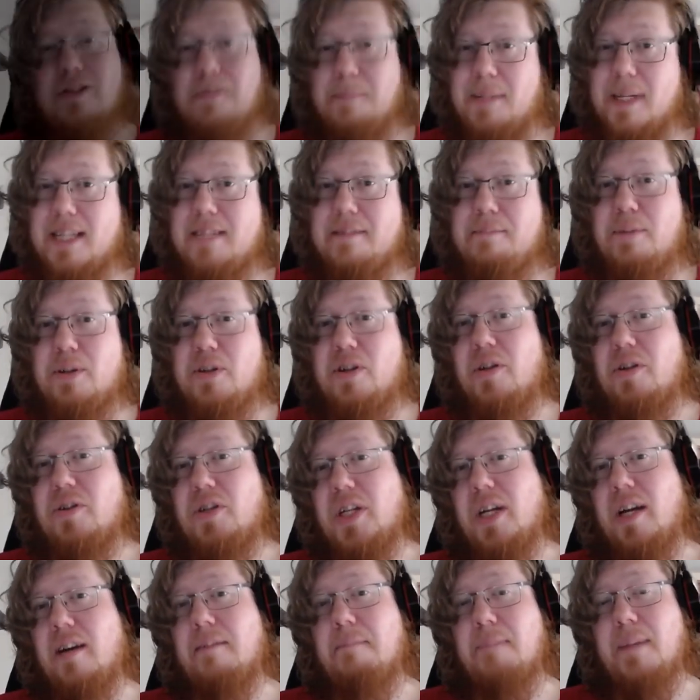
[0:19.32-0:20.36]
please be sure to
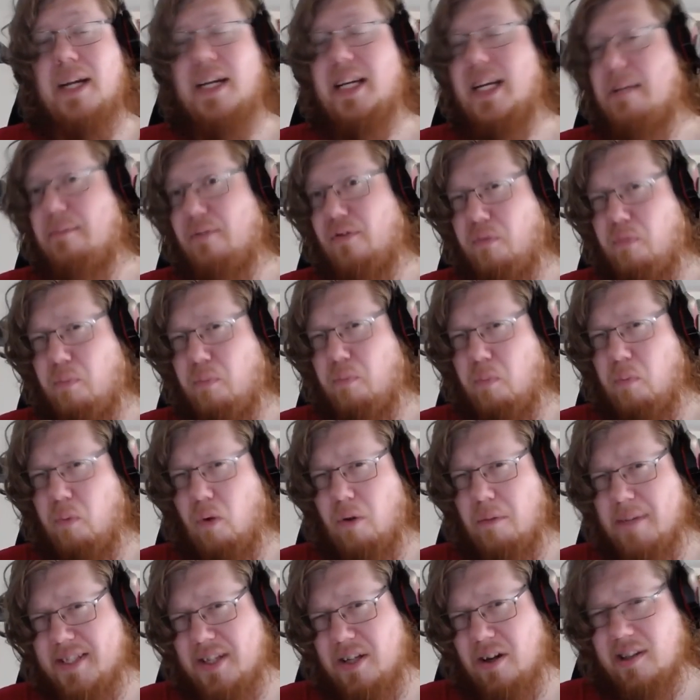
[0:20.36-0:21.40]
check out Myang for more
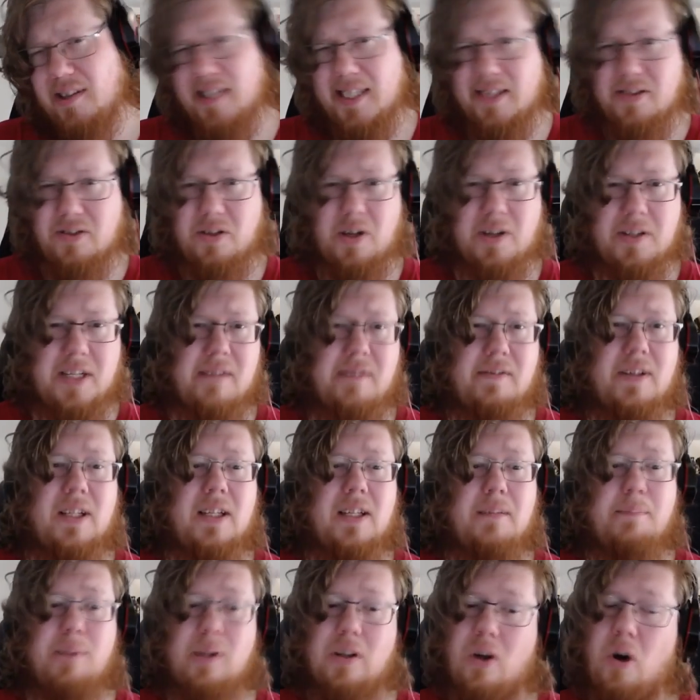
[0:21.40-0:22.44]
amazing art, links to her demo
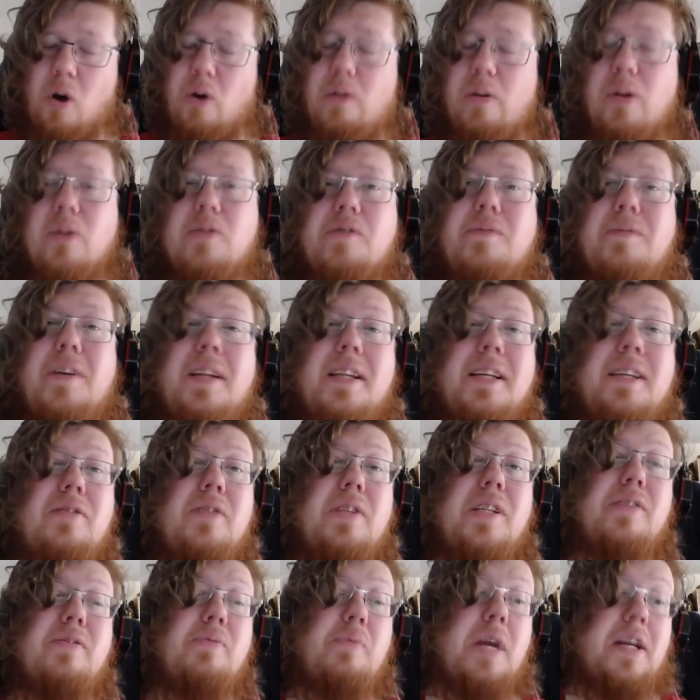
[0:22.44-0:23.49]
link below, we also find links to
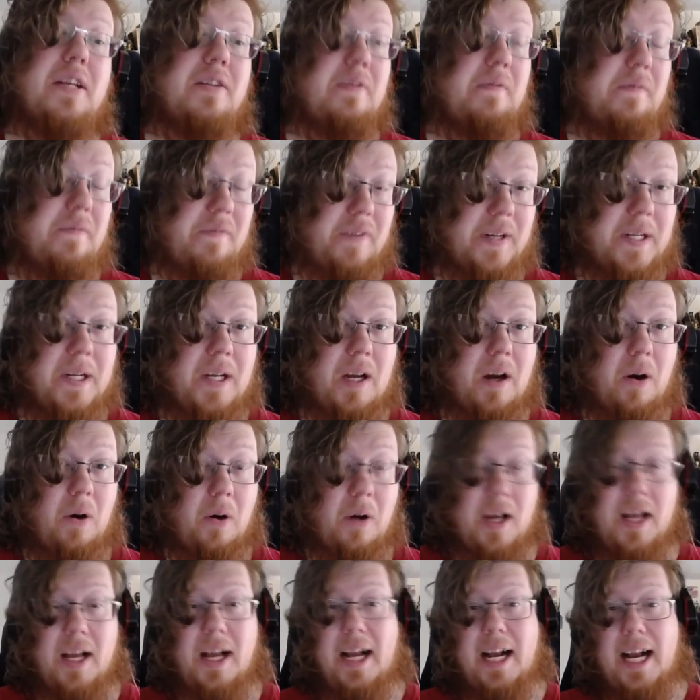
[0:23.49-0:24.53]
this reaction video.
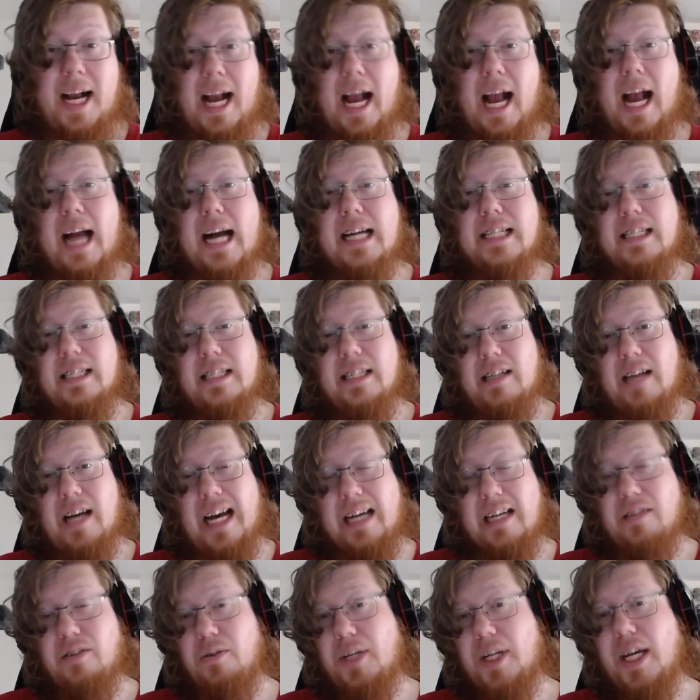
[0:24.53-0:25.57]
And
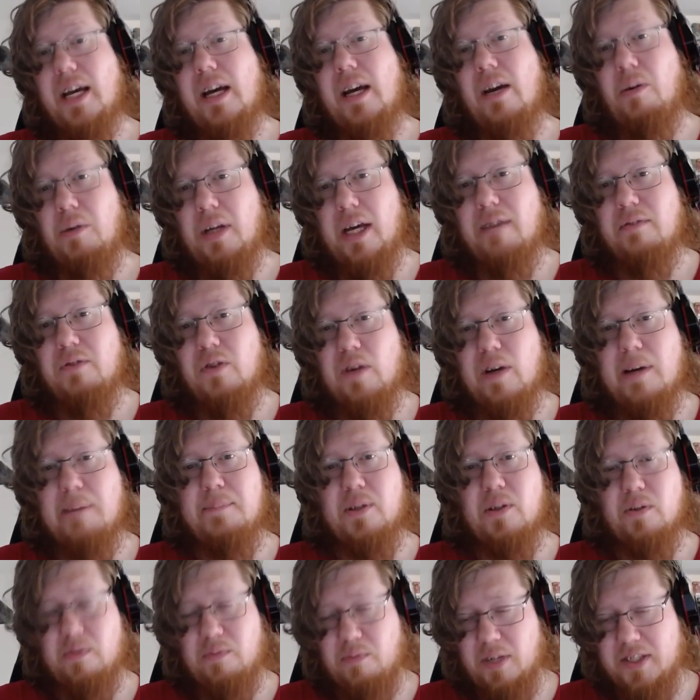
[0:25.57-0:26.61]
uh, today I only have two
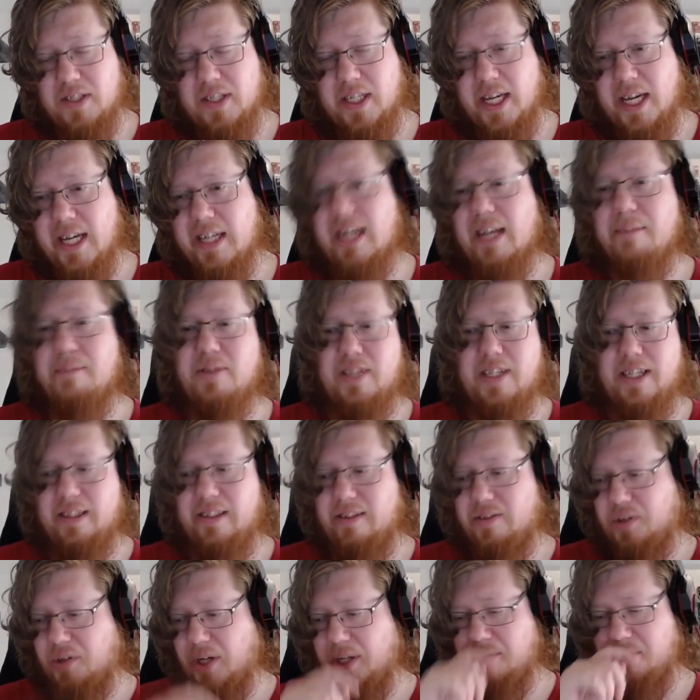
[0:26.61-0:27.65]
episodes once again, I'm still
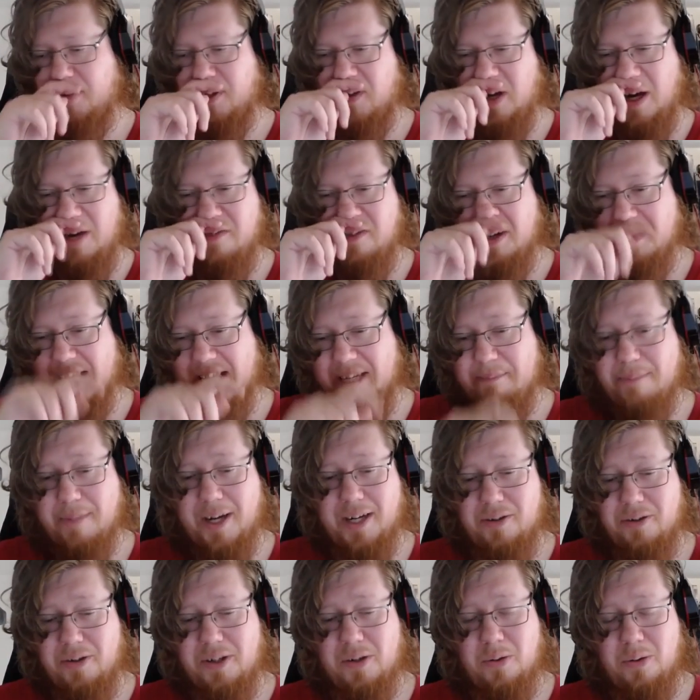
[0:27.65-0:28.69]
trying to recover and get
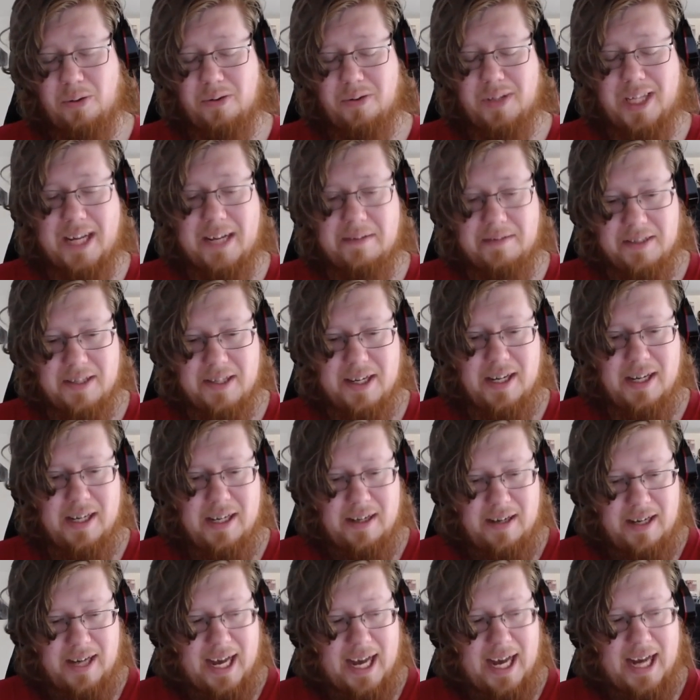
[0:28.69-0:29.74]
better and all of that
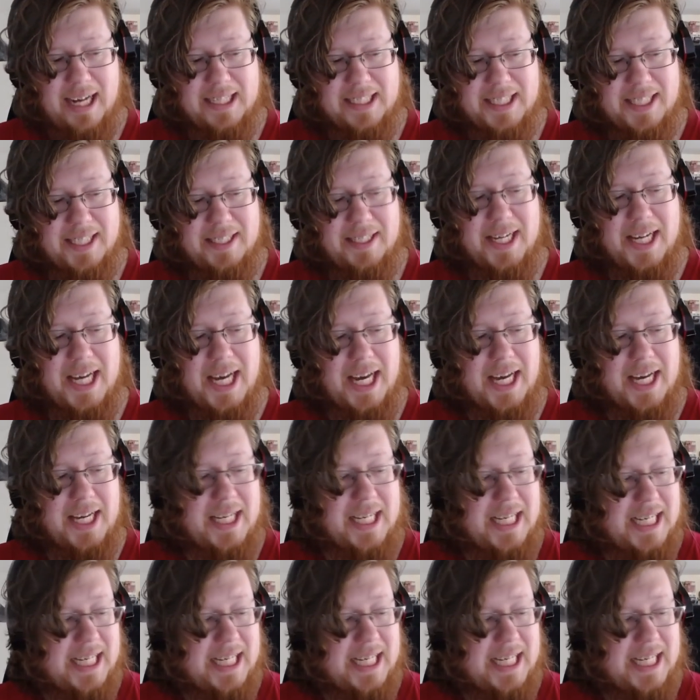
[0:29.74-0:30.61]
and uh,